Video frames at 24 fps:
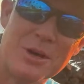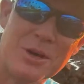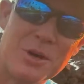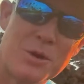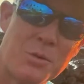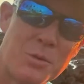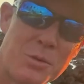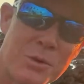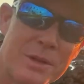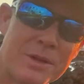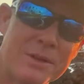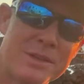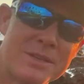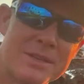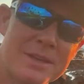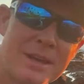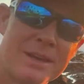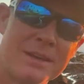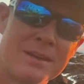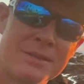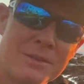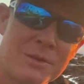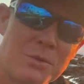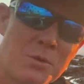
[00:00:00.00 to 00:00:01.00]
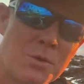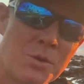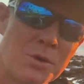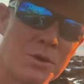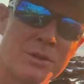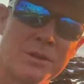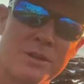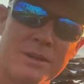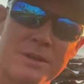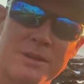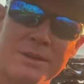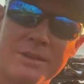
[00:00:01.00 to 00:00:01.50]
real estate in the
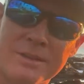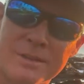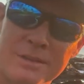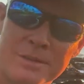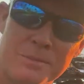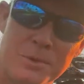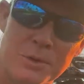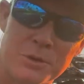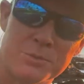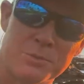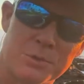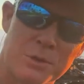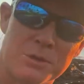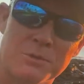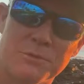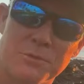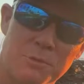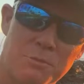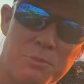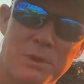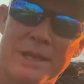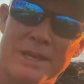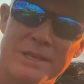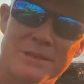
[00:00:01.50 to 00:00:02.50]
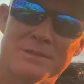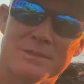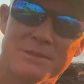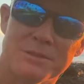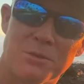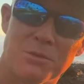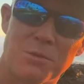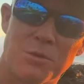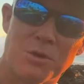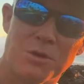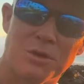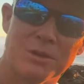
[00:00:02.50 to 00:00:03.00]
world, in the most beautiful place in
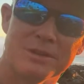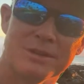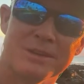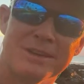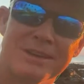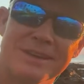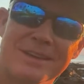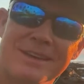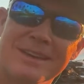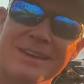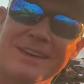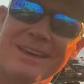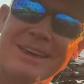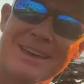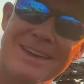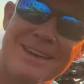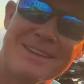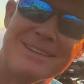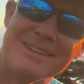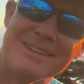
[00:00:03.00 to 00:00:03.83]
the world, and